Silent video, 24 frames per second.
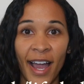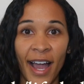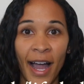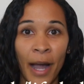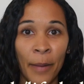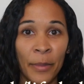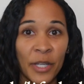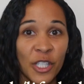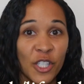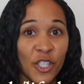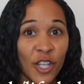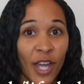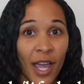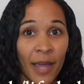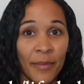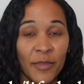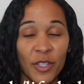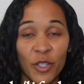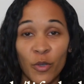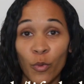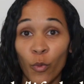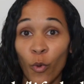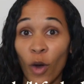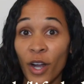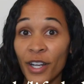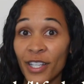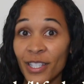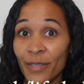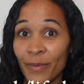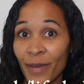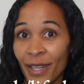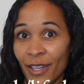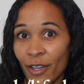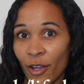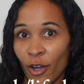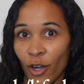How much time do you want to
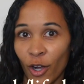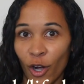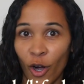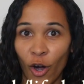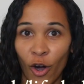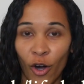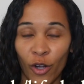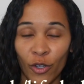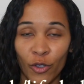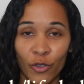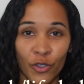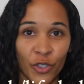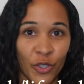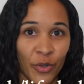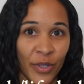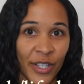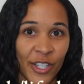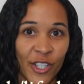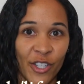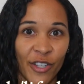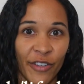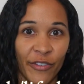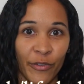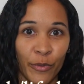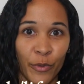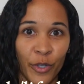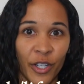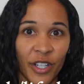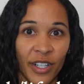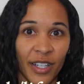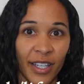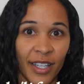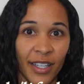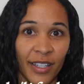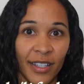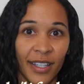spend on call or doing shift
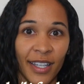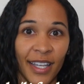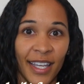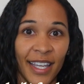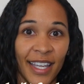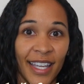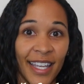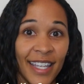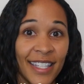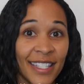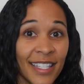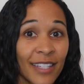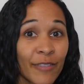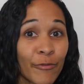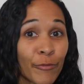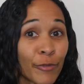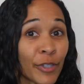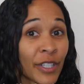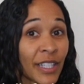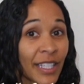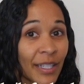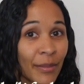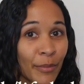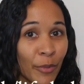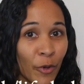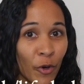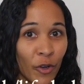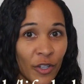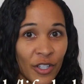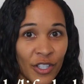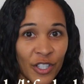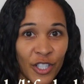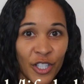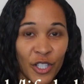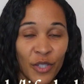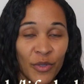work? Is it really
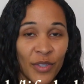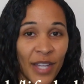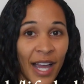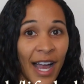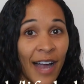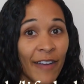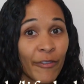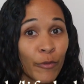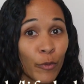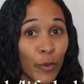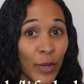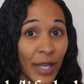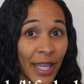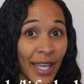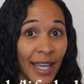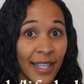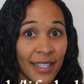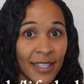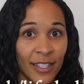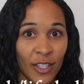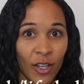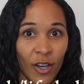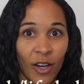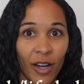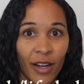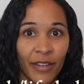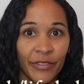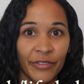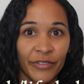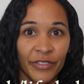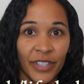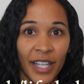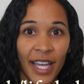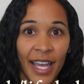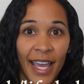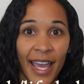important to you to have weekends
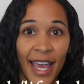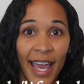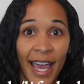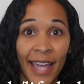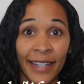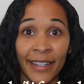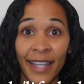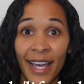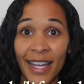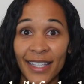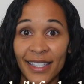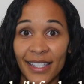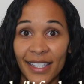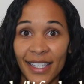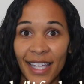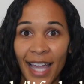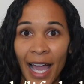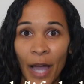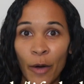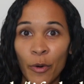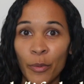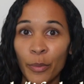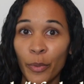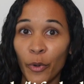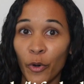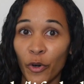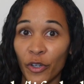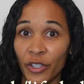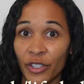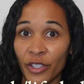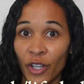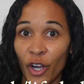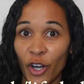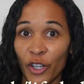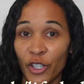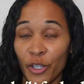off? And lastly, how
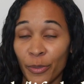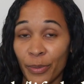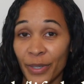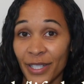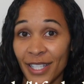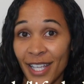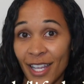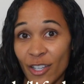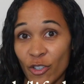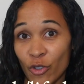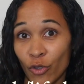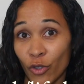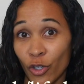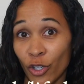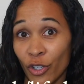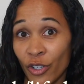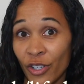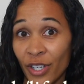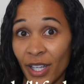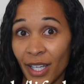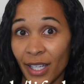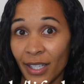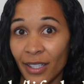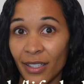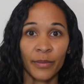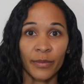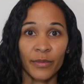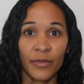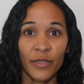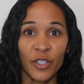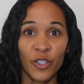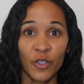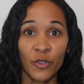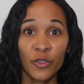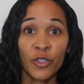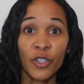important are your potential earnings?
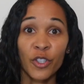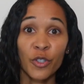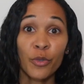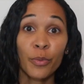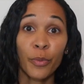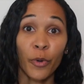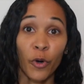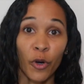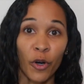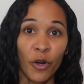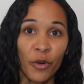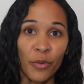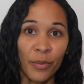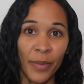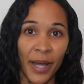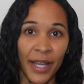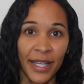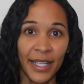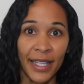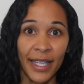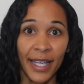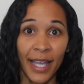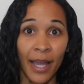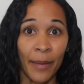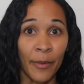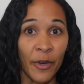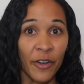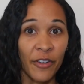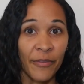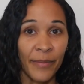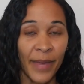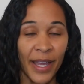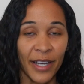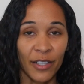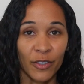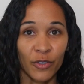Students who borrowed money come out
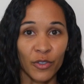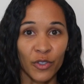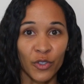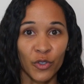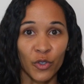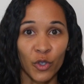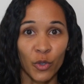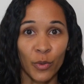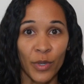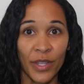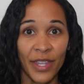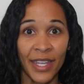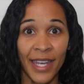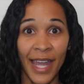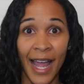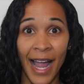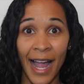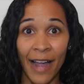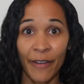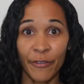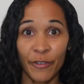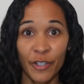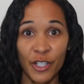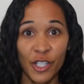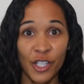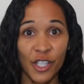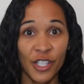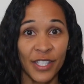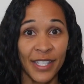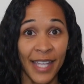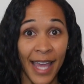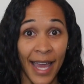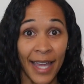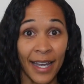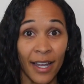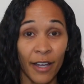of medical school with an
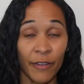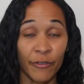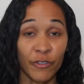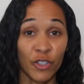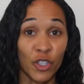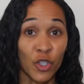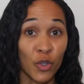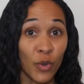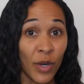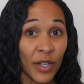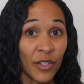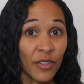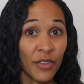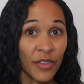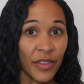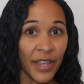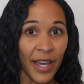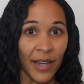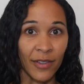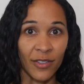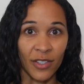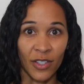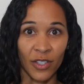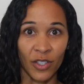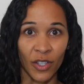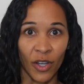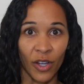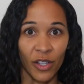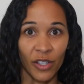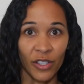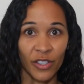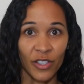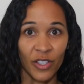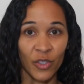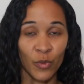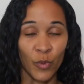average debt of
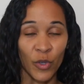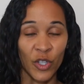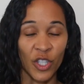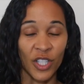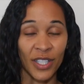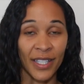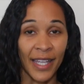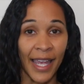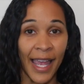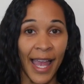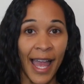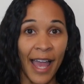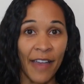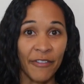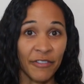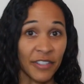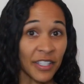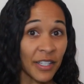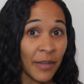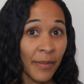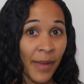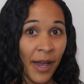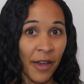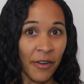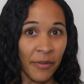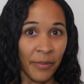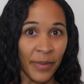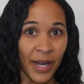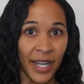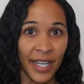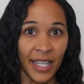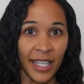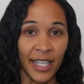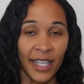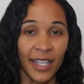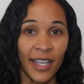$200,000, which is a hefty amount of
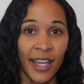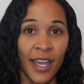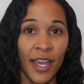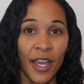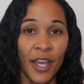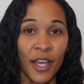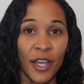money.